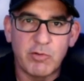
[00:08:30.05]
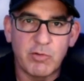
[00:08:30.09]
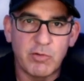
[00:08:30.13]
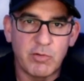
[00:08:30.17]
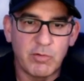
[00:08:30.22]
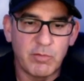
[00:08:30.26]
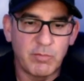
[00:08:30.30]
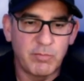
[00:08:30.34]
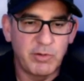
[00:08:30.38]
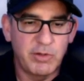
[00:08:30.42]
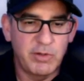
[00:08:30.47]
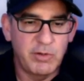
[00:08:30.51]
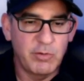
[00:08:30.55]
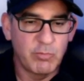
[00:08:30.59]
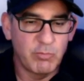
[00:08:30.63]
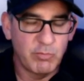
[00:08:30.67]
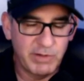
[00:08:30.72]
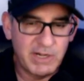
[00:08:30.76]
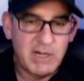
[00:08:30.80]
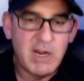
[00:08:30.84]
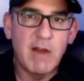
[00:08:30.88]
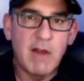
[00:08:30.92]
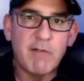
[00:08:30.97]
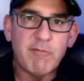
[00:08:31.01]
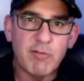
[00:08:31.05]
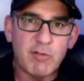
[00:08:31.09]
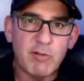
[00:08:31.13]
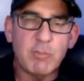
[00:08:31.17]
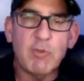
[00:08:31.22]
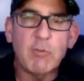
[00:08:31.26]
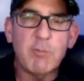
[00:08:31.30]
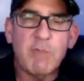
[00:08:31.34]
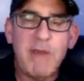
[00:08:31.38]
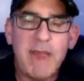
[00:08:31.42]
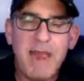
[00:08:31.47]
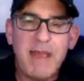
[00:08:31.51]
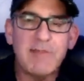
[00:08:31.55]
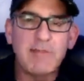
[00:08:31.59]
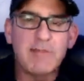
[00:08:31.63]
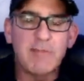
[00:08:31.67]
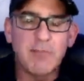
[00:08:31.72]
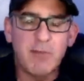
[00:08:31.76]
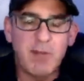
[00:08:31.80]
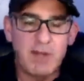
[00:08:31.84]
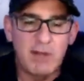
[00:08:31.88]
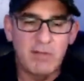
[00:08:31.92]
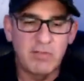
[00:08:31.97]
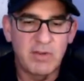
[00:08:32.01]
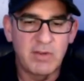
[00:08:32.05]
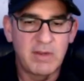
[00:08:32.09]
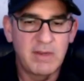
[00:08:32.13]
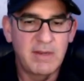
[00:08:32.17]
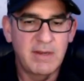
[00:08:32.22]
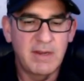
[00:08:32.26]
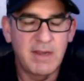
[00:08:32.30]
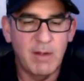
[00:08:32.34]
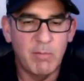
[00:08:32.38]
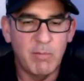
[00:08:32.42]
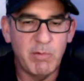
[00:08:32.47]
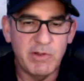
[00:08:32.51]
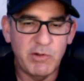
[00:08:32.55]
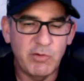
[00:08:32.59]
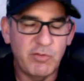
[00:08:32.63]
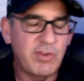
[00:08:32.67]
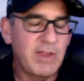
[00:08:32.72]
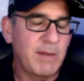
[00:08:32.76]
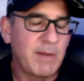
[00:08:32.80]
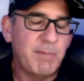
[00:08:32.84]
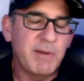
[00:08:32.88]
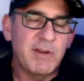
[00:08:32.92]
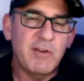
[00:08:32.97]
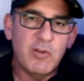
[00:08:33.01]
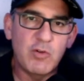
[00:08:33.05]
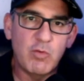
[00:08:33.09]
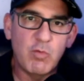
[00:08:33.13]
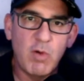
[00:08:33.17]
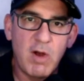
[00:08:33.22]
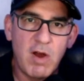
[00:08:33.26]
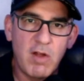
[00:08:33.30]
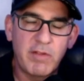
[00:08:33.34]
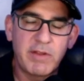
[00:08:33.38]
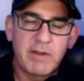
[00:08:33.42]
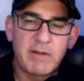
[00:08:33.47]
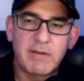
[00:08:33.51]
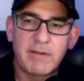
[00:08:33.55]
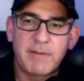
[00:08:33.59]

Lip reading: Your recoverable passphrase when you set up a new wallet.